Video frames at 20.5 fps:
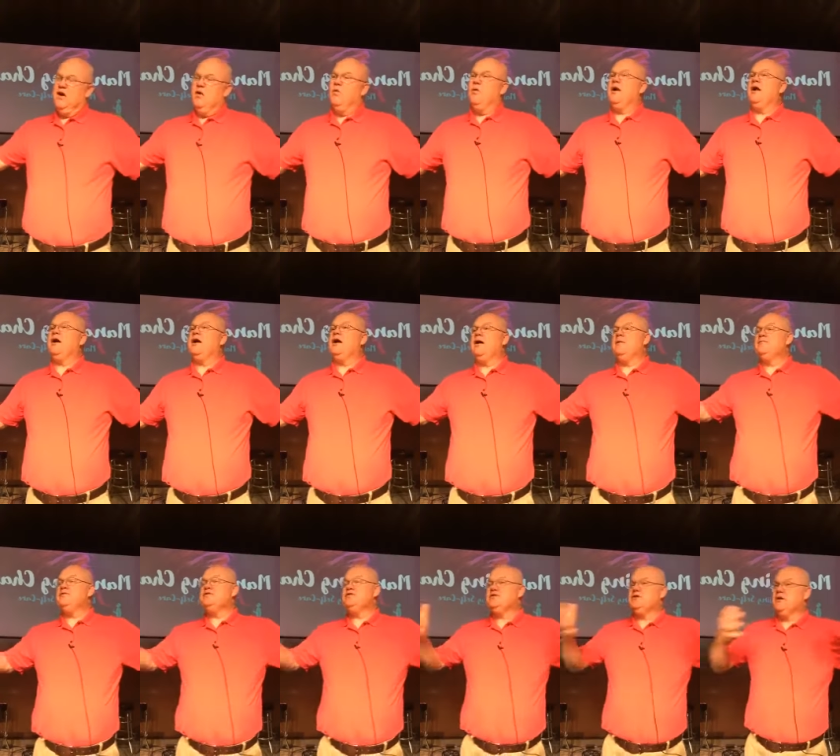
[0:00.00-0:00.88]
when it
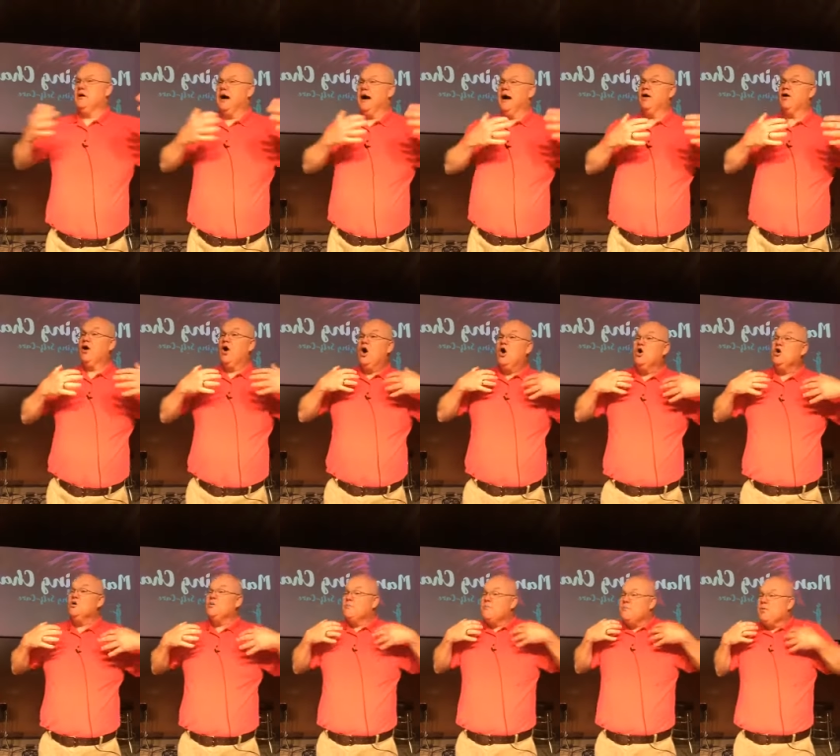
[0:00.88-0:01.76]
comes to our
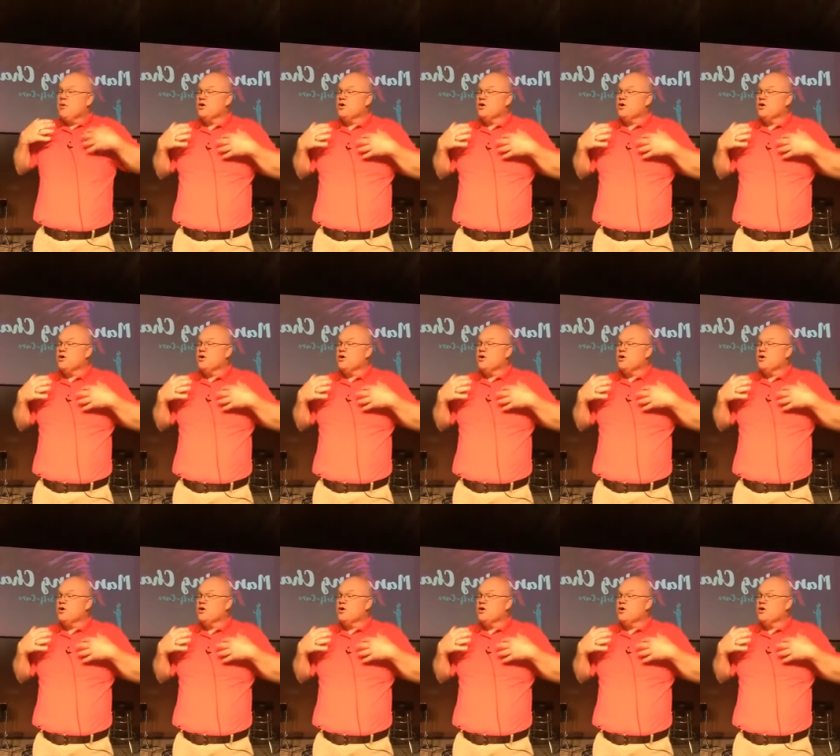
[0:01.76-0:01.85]
own